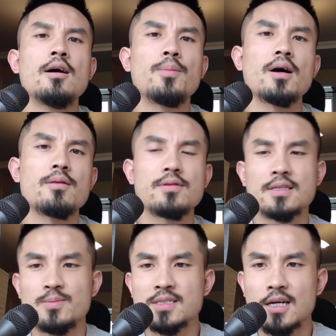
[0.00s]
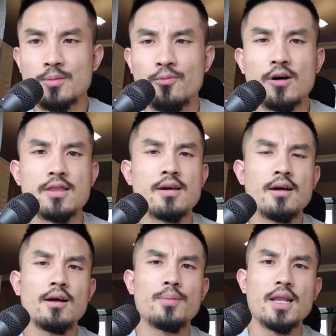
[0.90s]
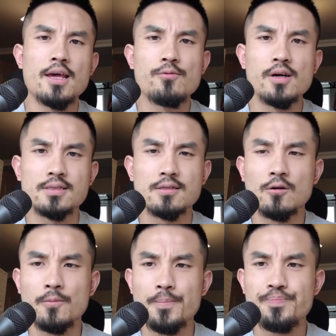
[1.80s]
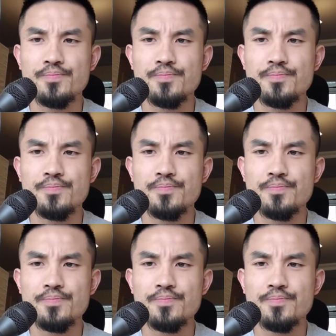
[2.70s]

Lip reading: But that's beside the point. But anyway, so